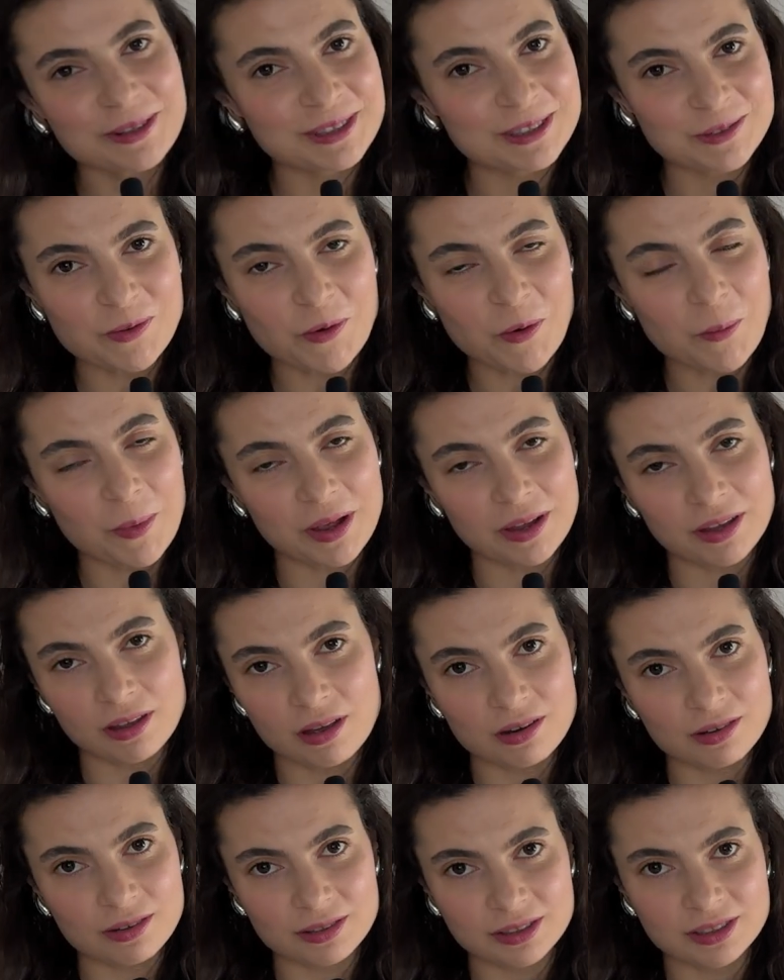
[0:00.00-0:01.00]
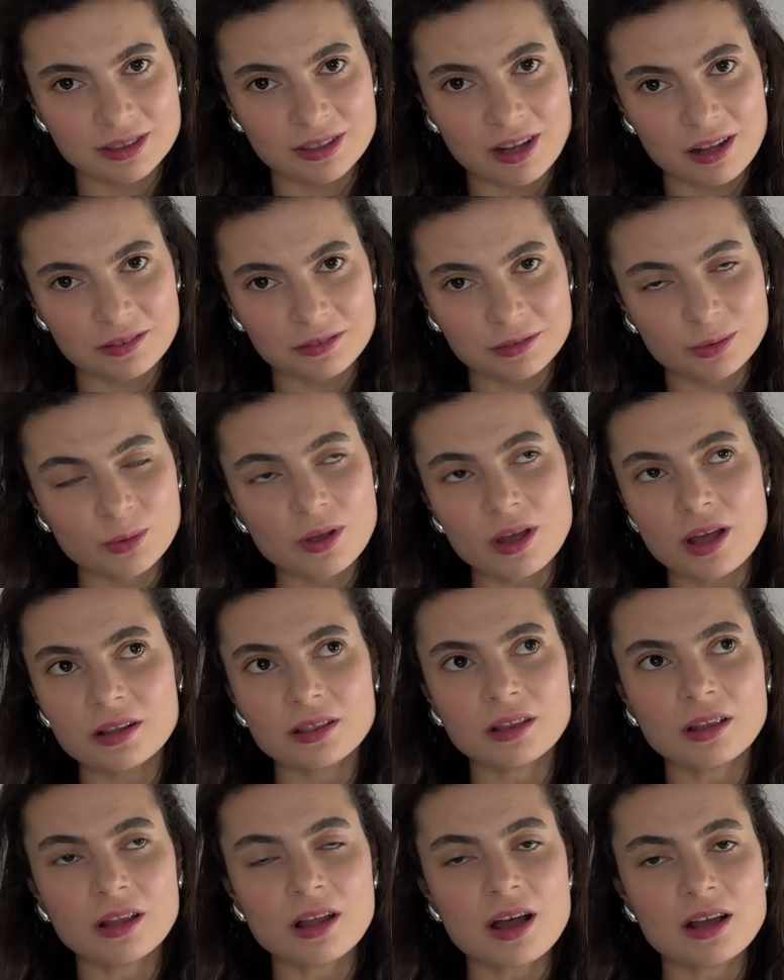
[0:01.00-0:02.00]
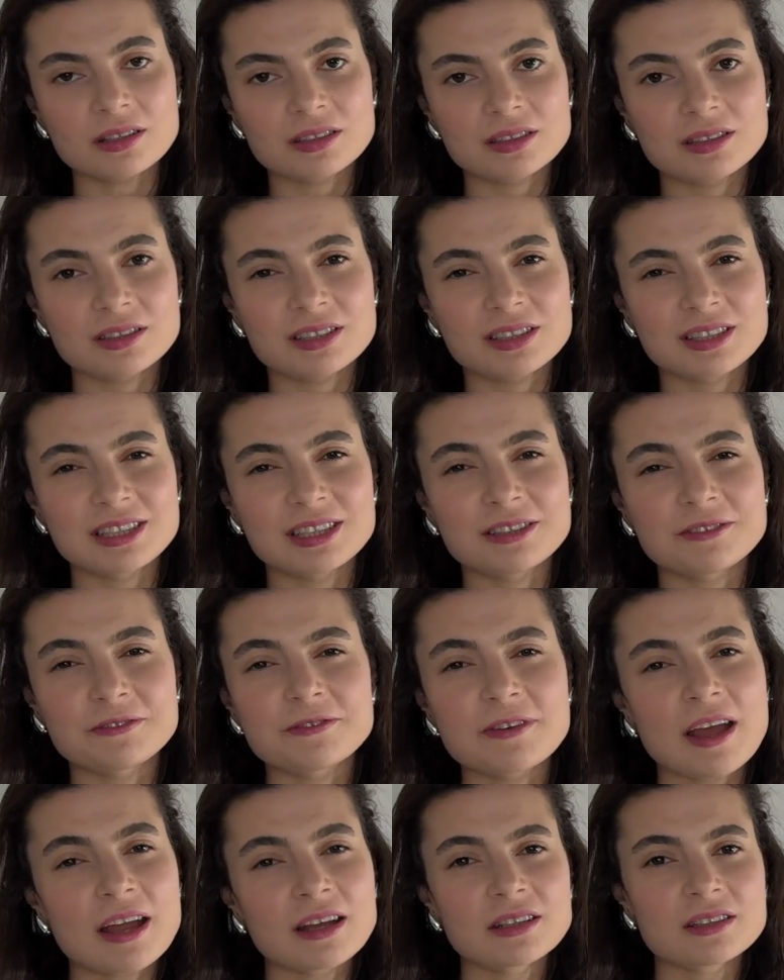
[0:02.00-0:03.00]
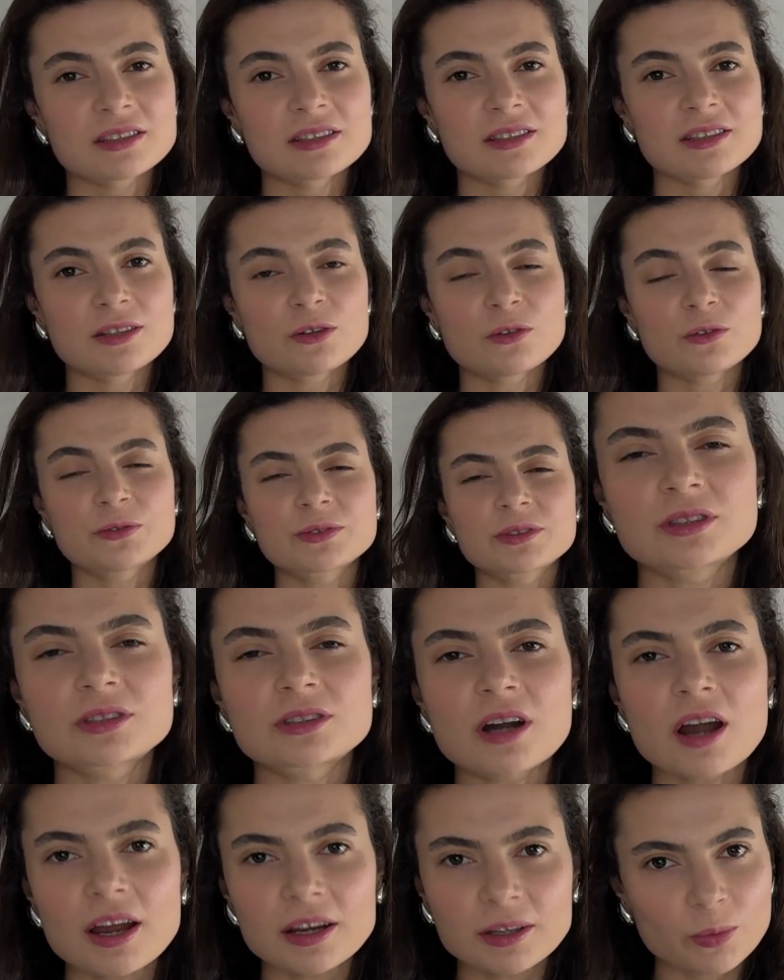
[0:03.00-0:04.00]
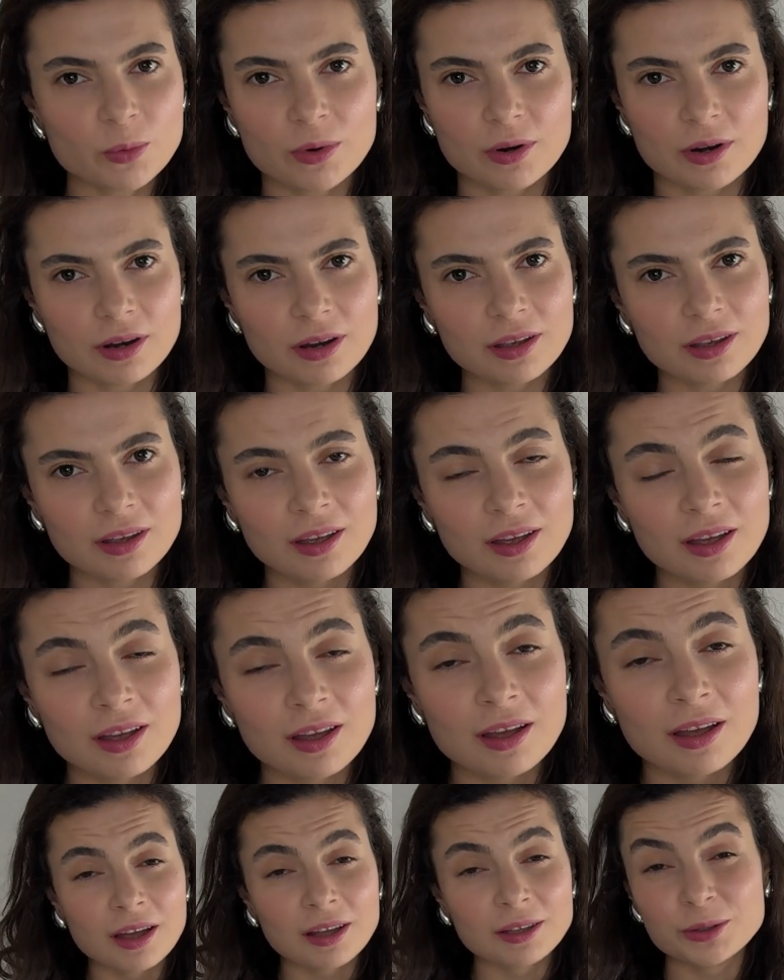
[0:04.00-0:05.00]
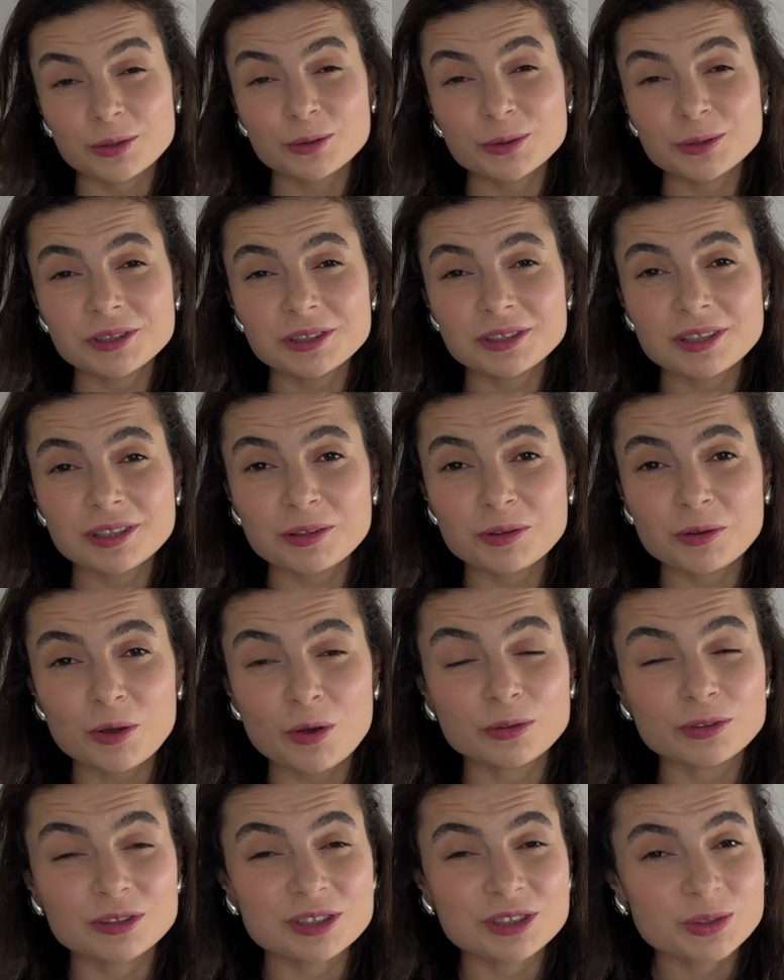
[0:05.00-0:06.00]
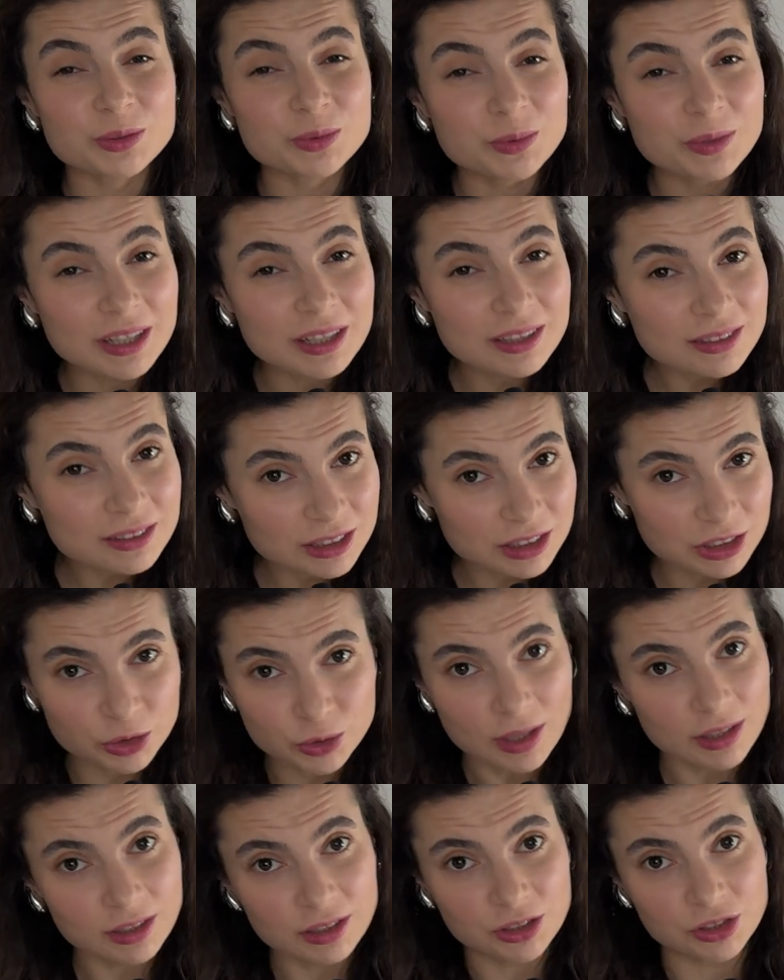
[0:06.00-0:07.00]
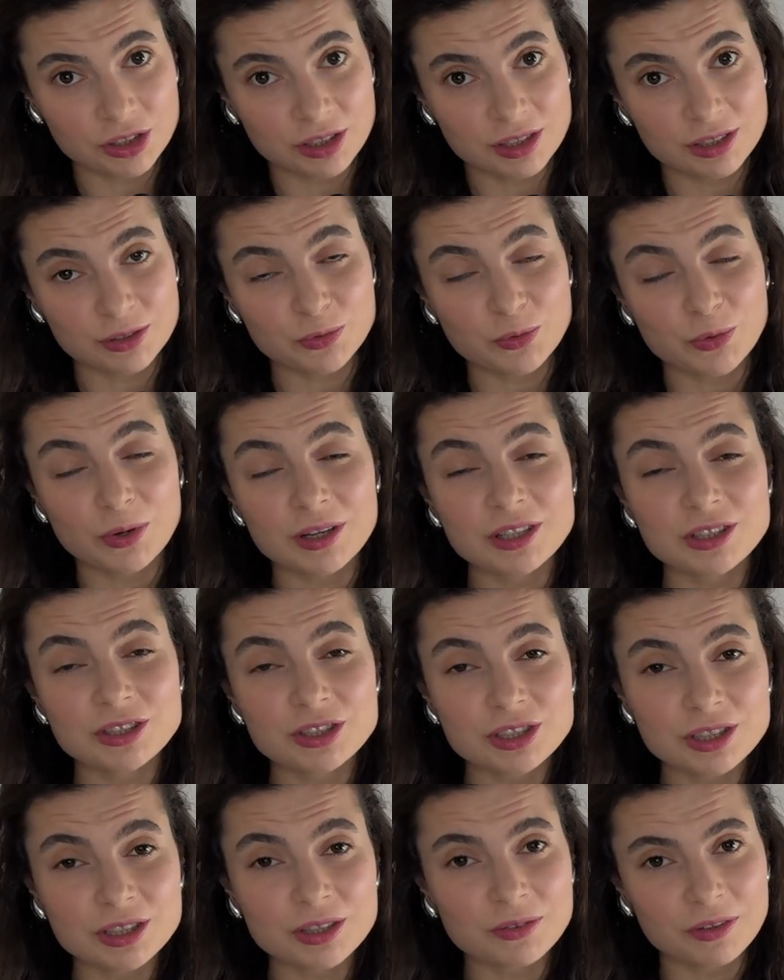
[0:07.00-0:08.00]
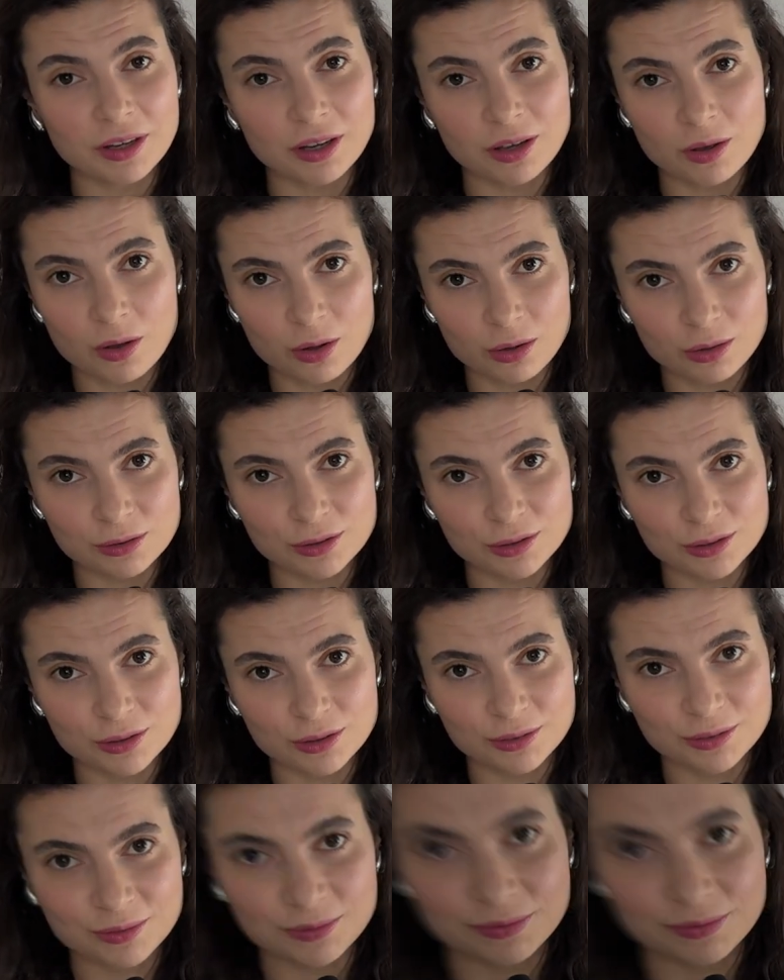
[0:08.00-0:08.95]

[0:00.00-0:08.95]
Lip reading: is from my younger self who got lost in the fantasy of grind work and who didn't know the real strategies for achieving goals.